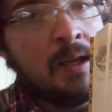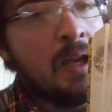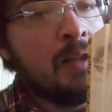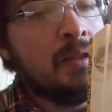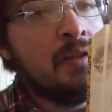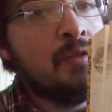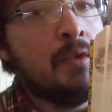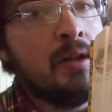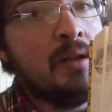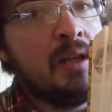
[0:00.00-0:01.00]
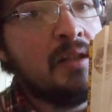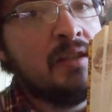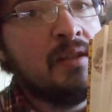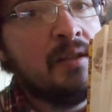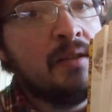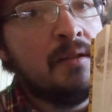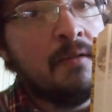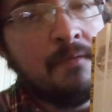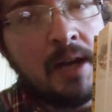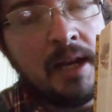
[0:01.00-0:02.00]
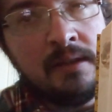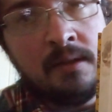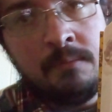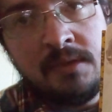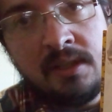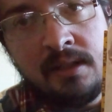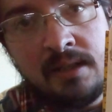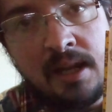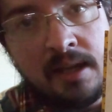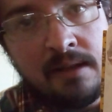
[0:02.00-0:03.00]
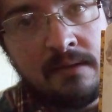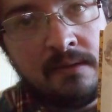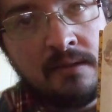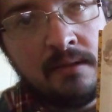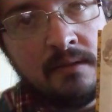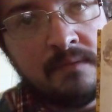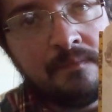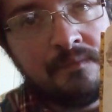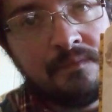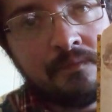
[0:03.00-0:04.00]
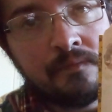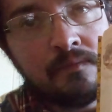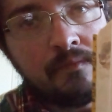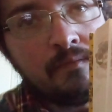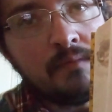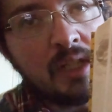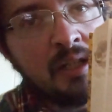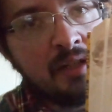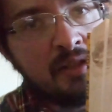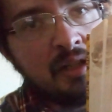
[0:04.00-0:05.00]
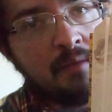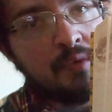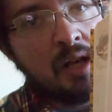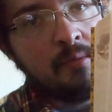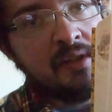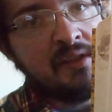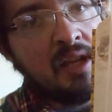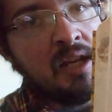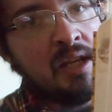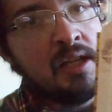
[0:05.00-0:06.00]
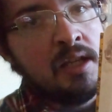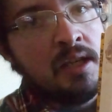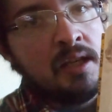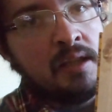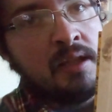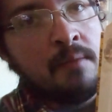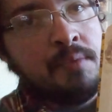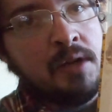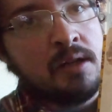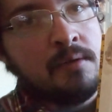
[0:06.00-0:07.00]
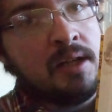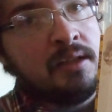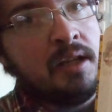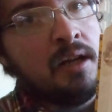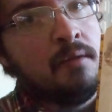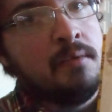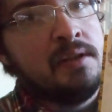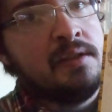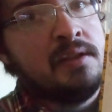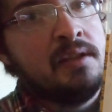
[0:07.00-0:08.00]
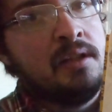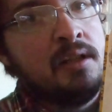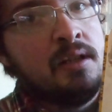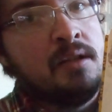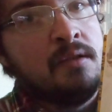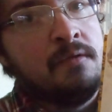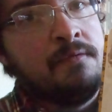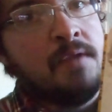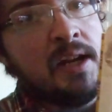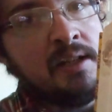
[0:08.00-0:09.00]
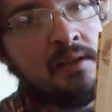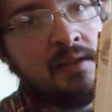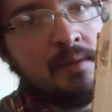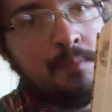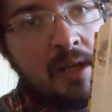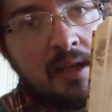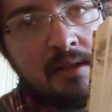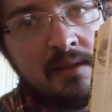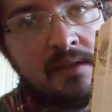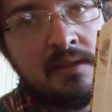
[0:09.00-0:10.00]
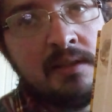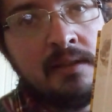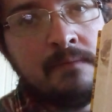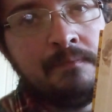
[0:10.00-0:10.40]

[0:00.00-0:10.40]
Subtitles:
And this one is fighting them to the death. As you can probably see, that Buck right there was fighting Spitz.